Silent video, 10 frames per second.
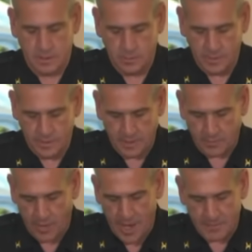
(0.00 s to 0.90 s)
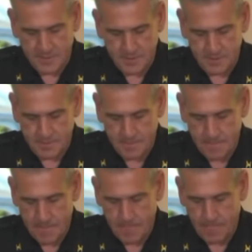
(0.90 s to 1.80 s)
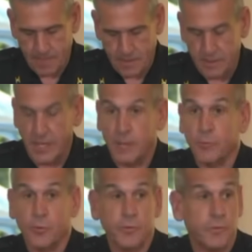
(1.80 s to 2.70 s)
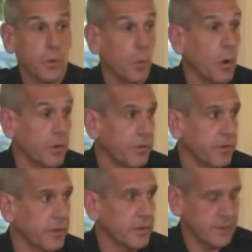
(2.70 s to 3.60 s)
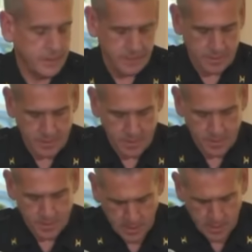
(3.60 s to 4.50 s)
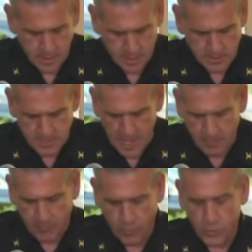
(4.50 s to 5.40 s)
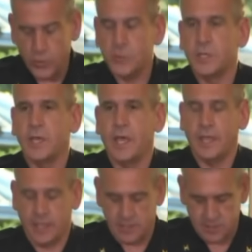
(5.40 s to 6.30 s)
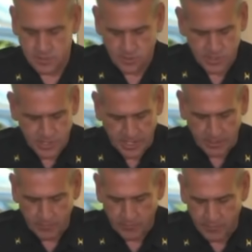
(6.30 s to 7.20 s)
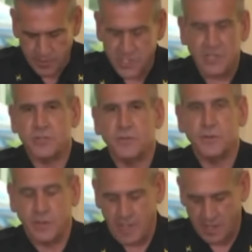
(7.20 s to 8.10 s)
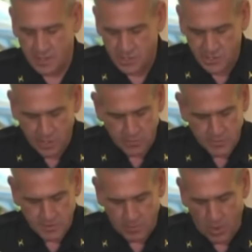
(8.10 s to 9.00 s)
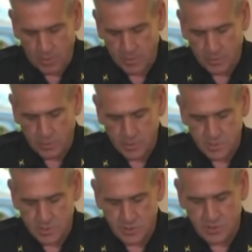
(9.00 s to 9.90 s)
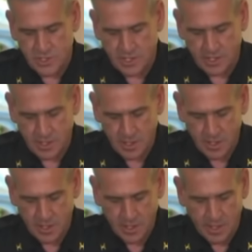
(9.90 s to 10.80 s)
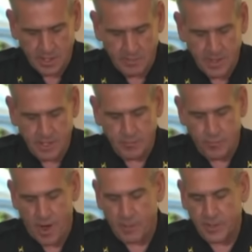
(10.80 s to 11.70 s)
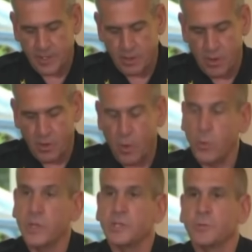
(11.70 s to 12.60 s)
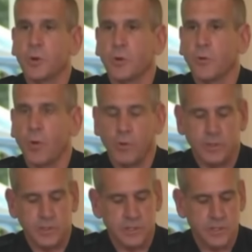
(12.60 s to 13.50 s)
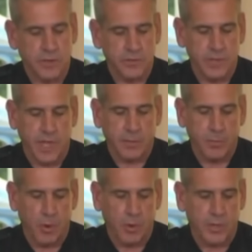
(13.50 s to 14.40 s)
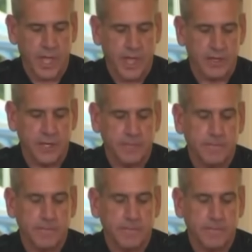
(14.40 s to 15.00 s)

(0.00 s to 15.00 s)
We think perhaps today proved their worth. Sometime before noon today, a search team from the Chesterfield County Sheriff's Department was searching an abandoned property along Old Lynchburg Road in southern Albemarle County